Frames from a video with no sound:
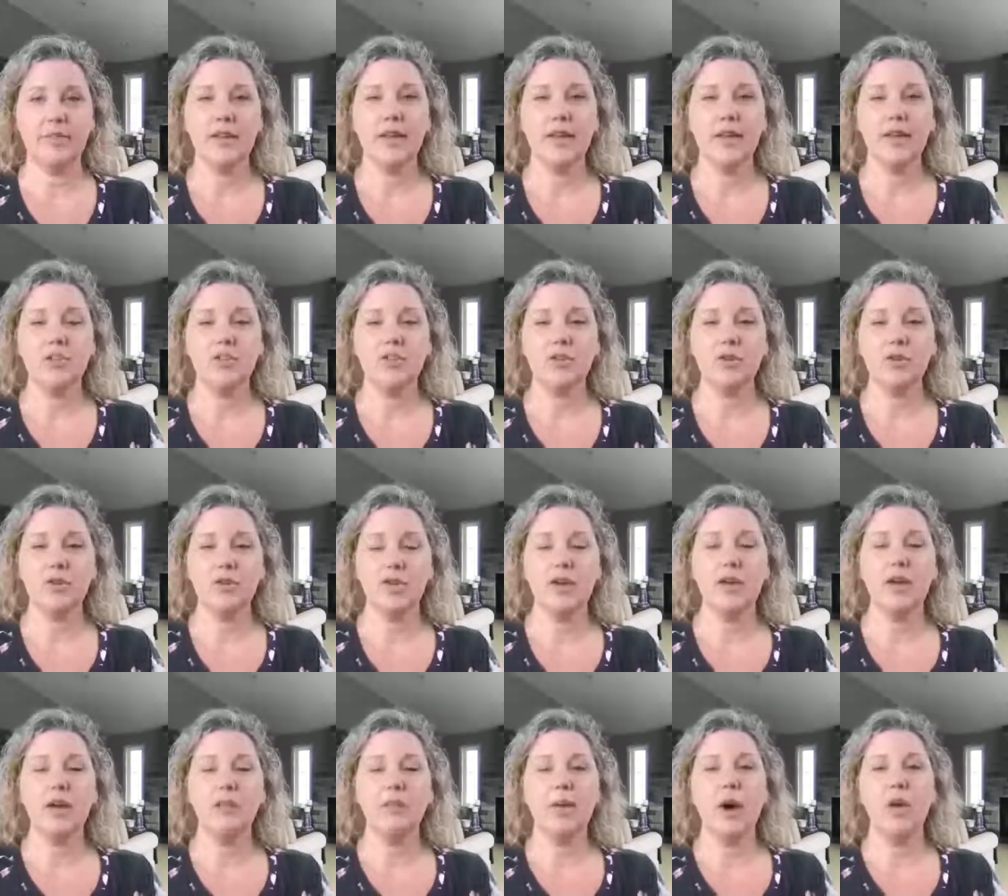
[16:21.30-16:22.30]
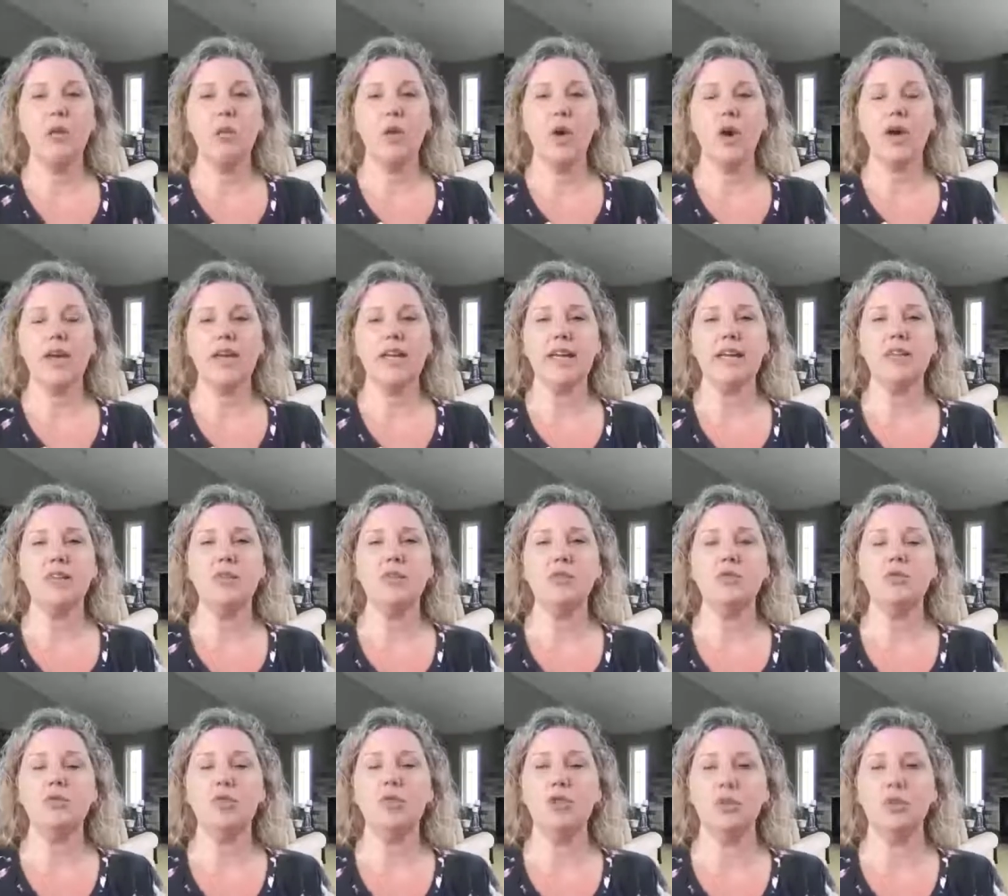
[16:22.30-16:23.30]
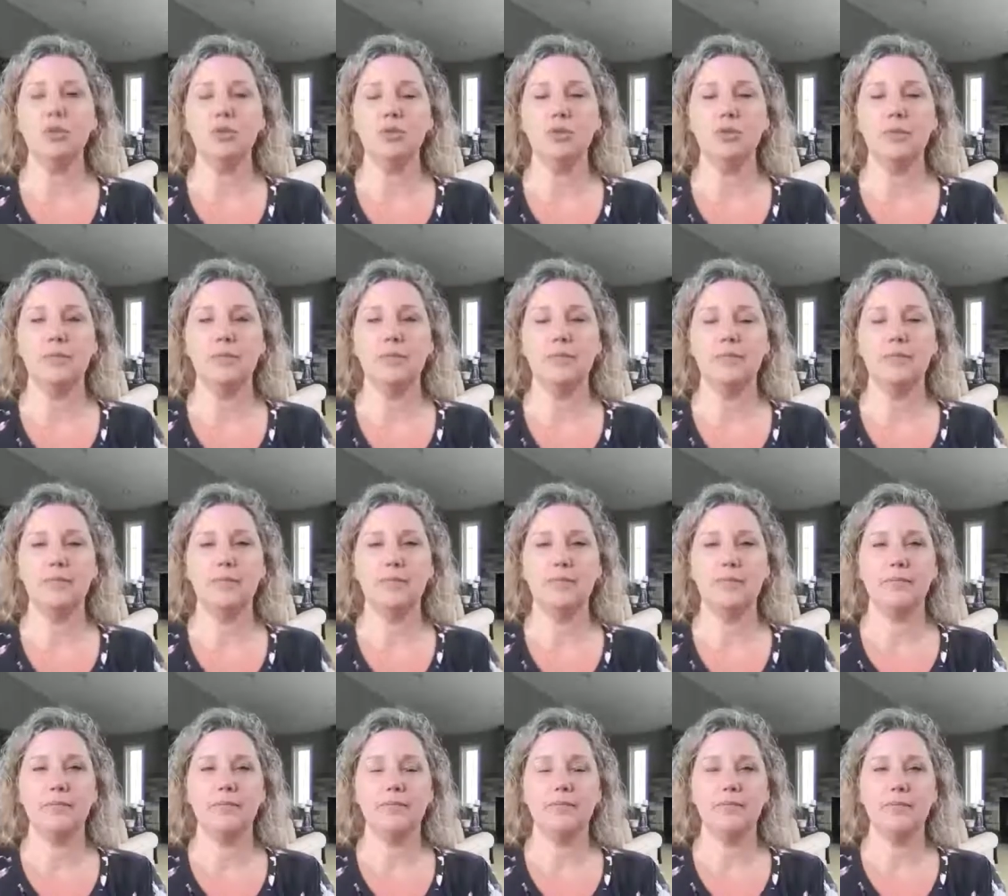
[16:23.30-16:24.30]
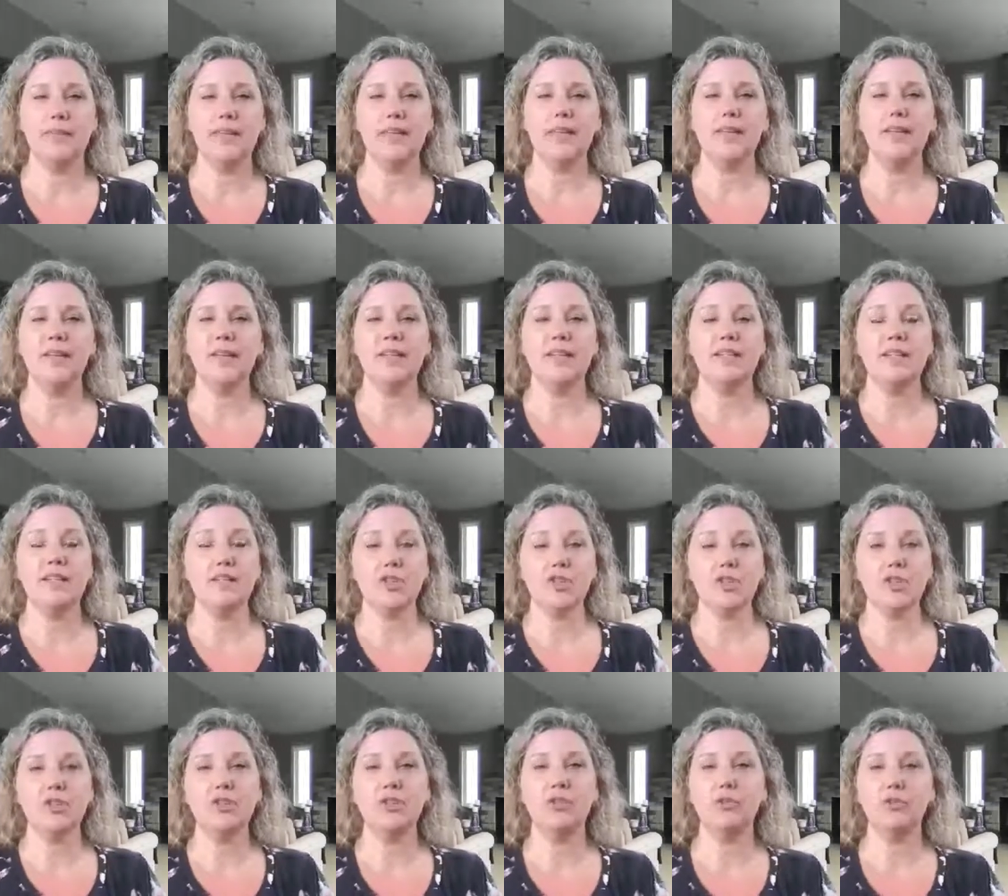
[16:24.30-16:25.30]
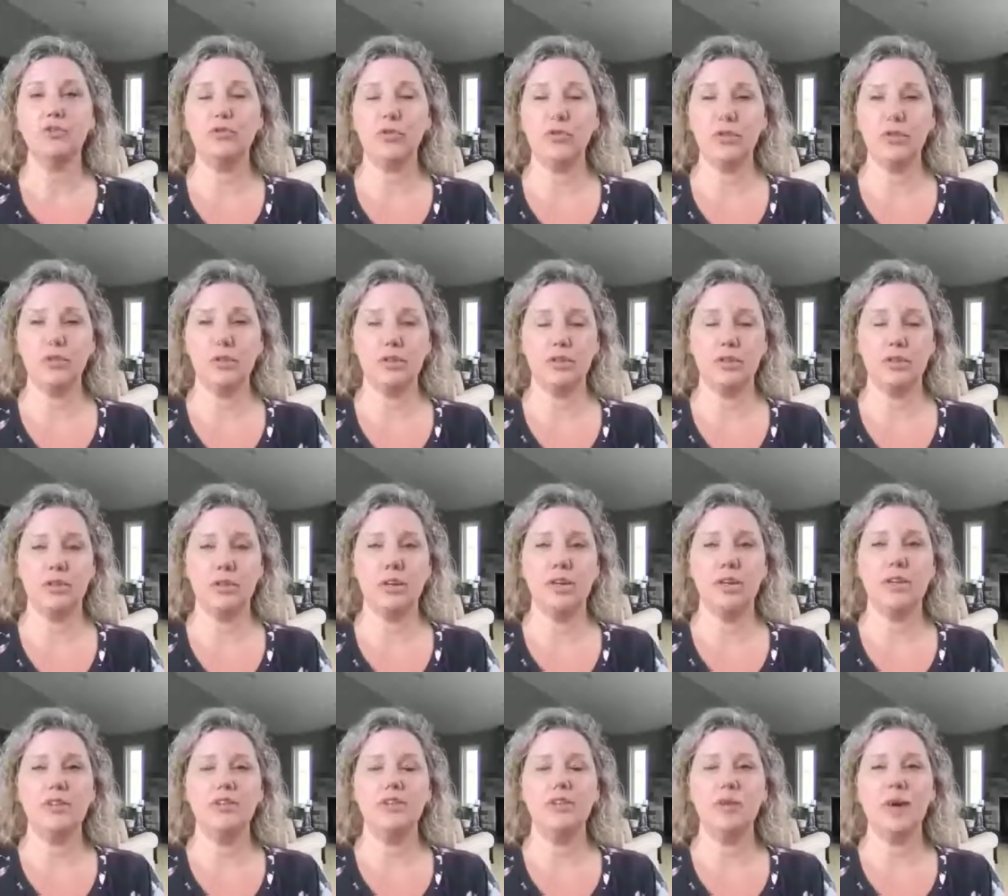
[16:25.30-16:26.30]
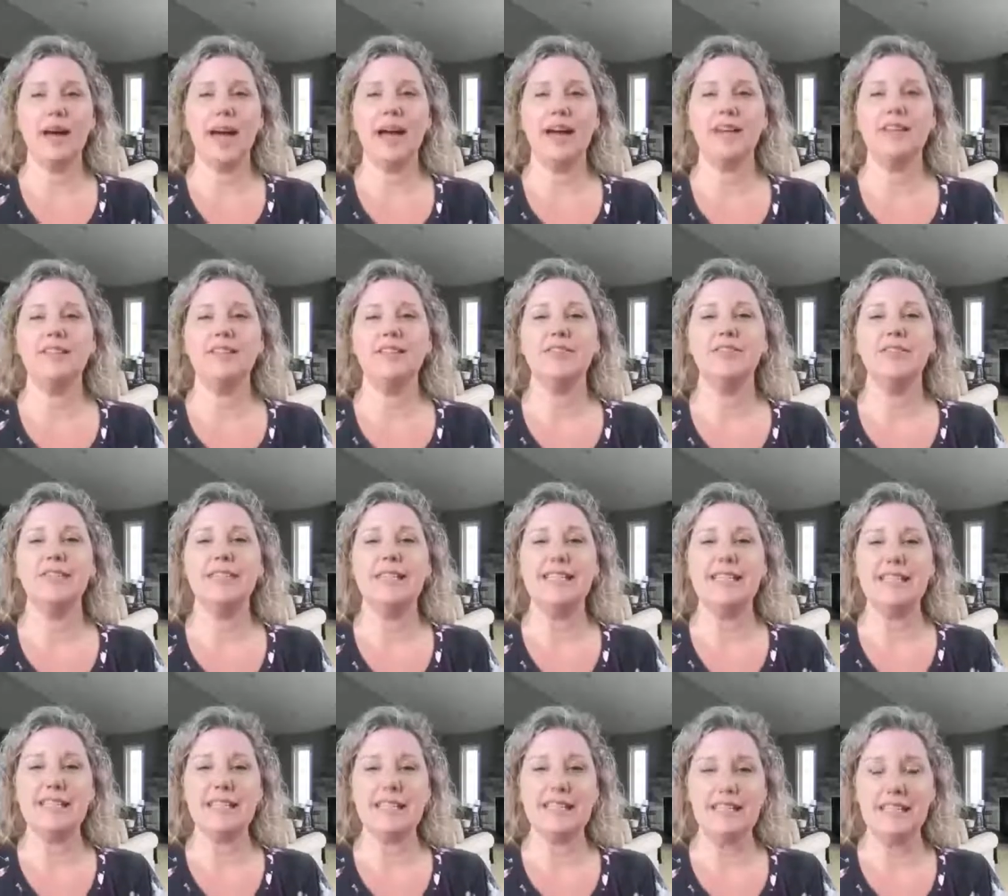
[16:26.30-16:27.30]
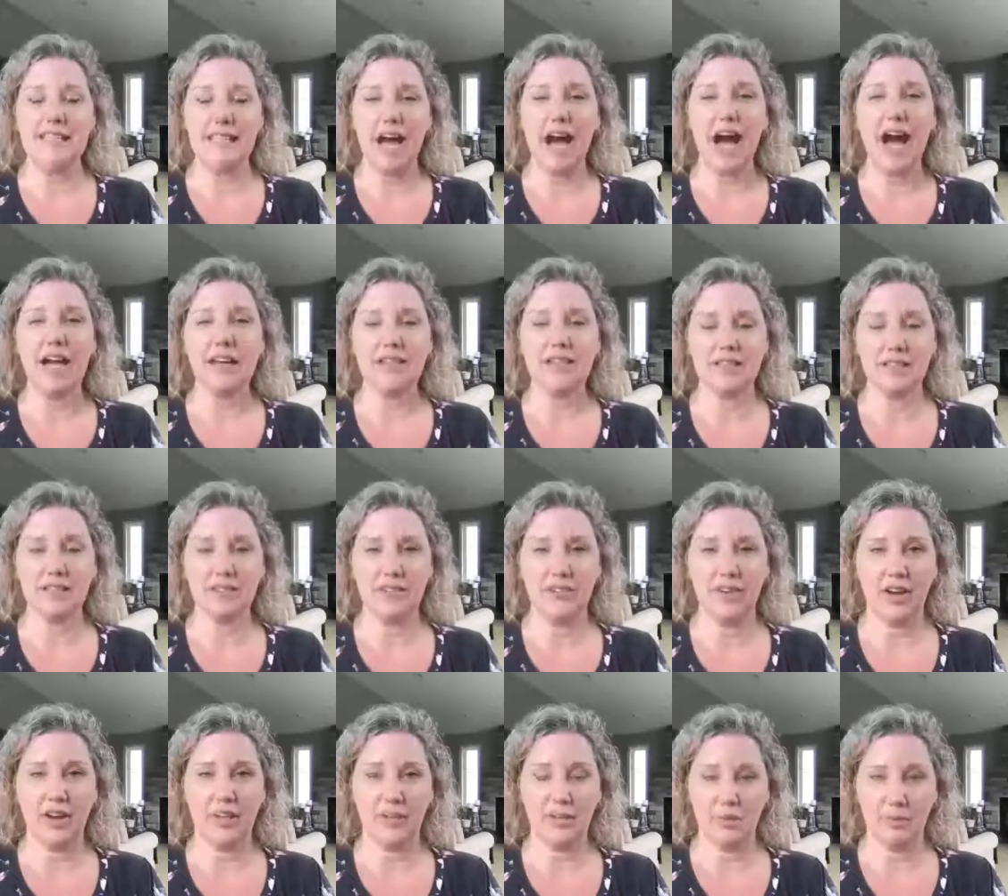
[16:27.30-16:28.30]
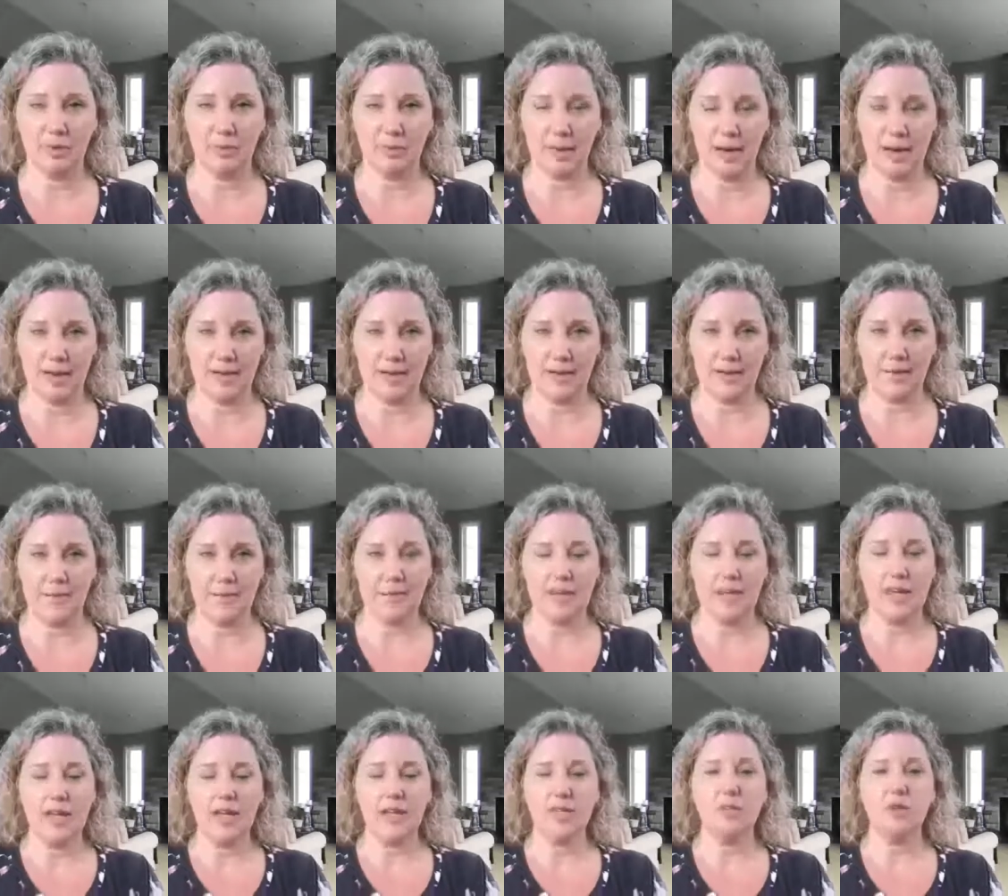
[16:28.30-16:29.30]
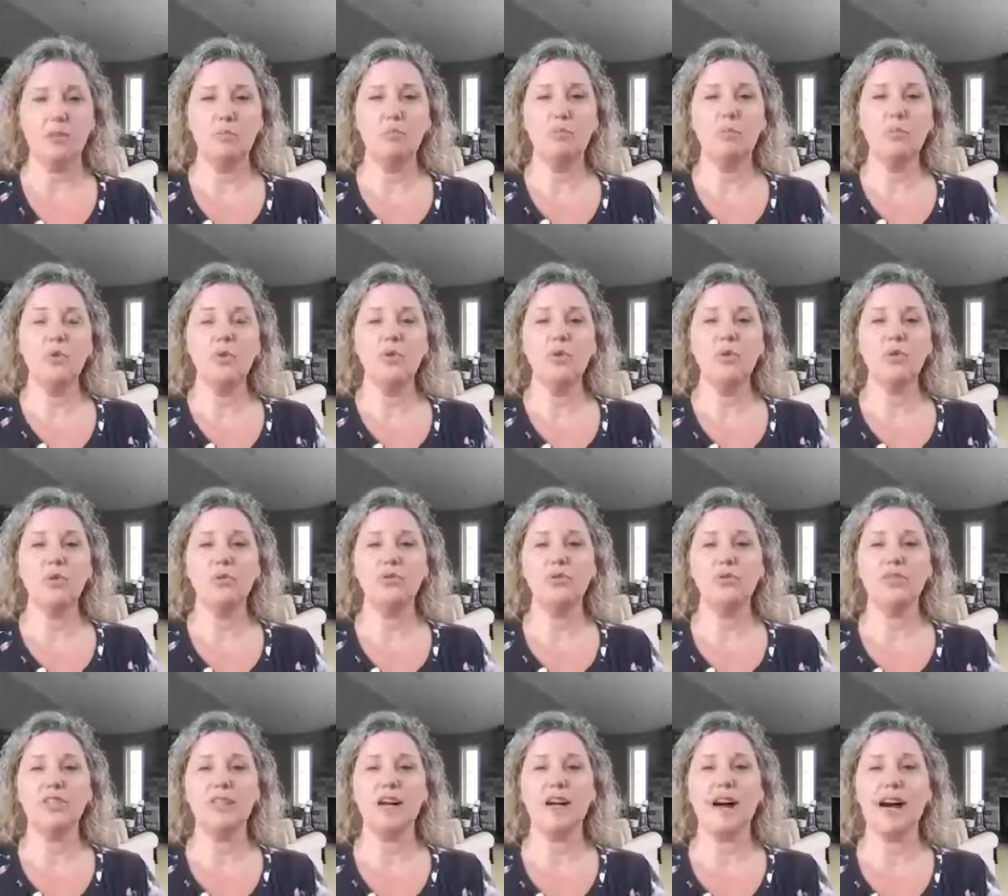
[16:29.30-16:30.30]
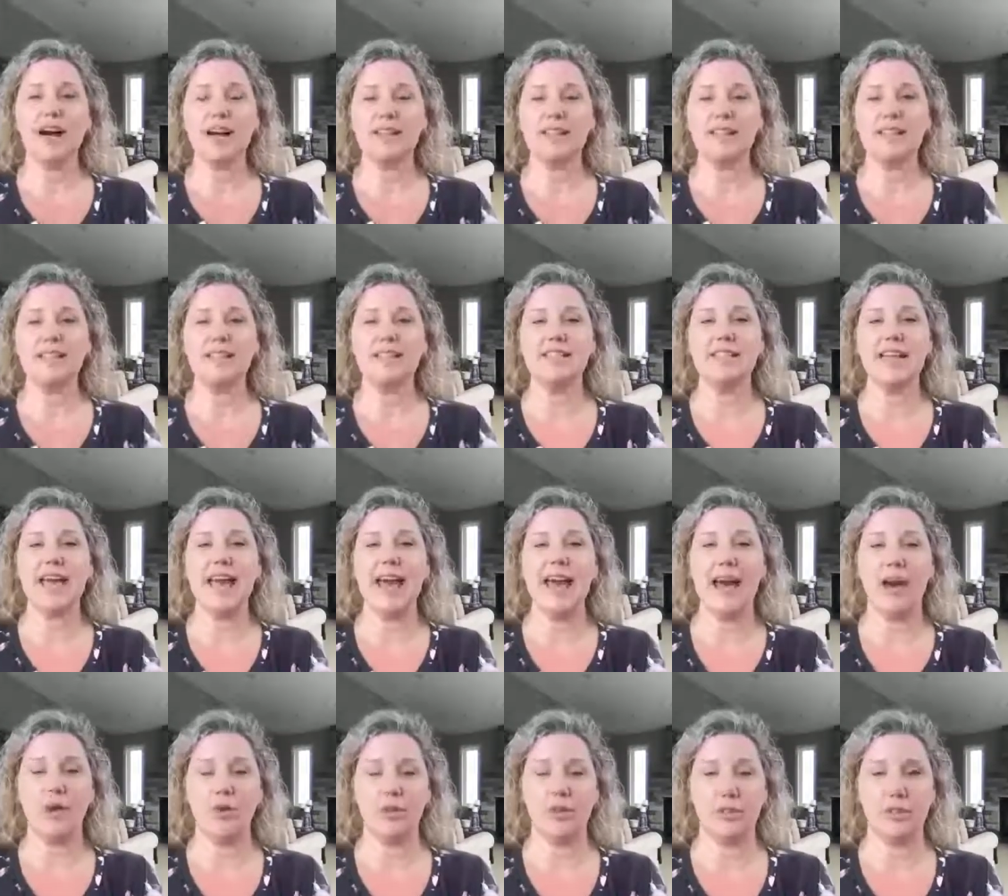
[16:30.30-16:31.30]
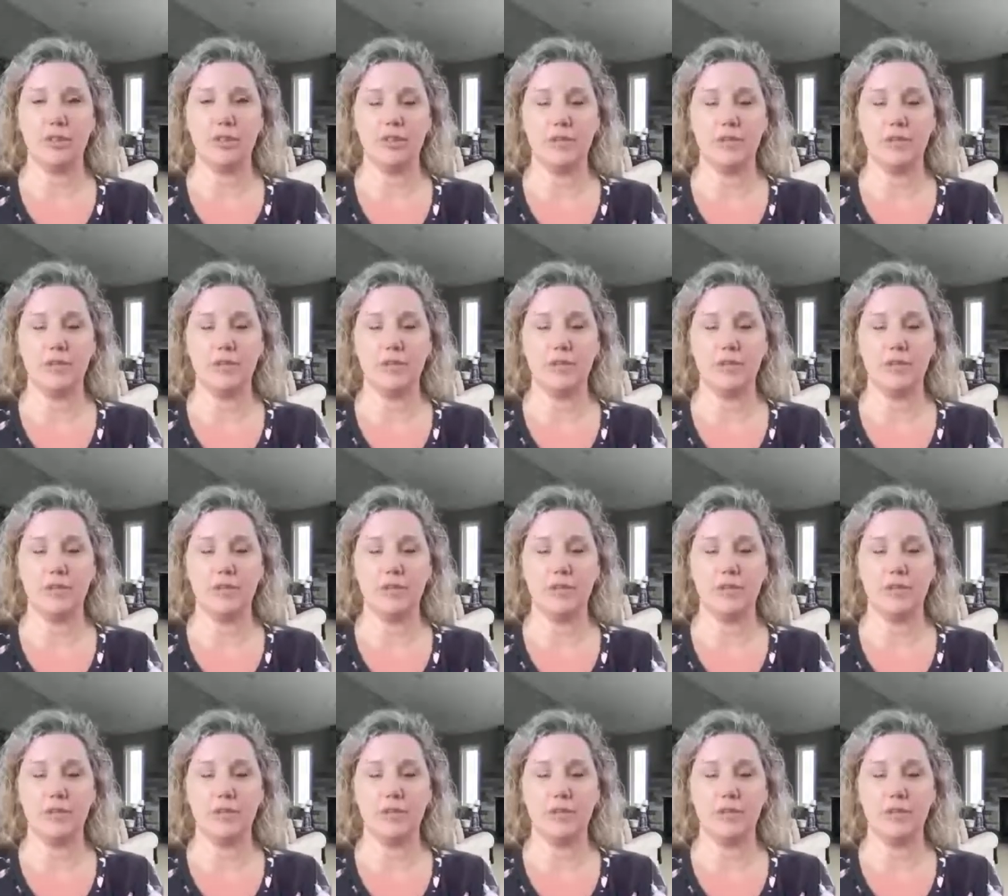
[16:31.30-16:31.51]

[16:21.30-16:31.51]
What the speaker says: So think about what can you do in addition to food to actively detoxify your body, to move toxins out.